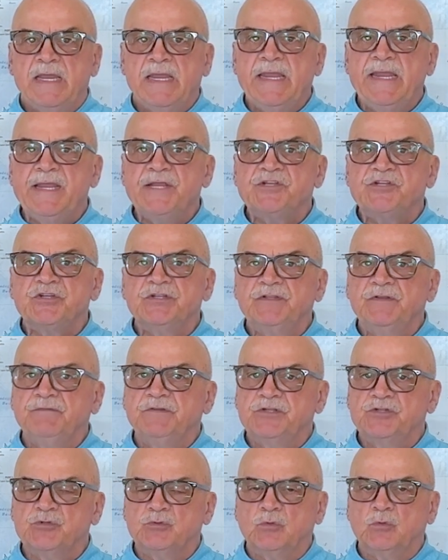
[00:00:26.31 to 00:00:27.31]
Each
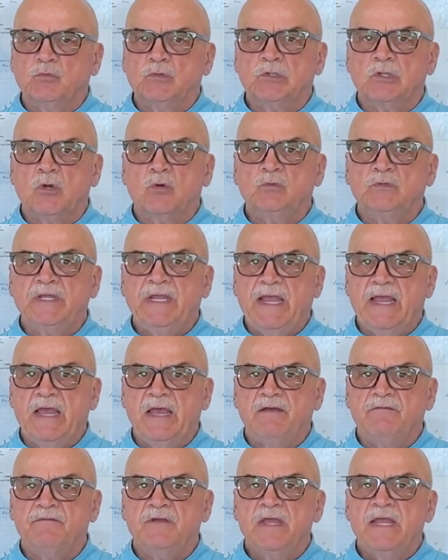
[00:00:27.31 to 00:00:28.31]
individual will only
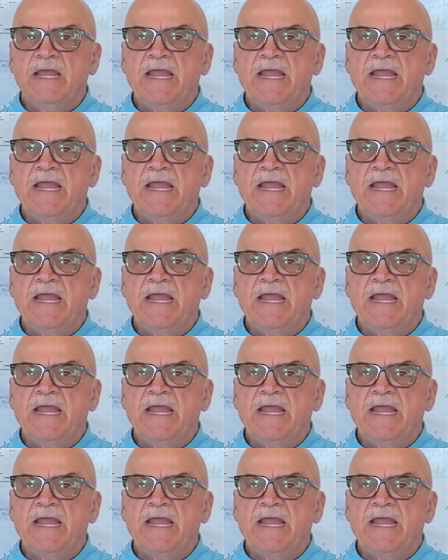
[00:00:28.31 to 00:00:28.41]
have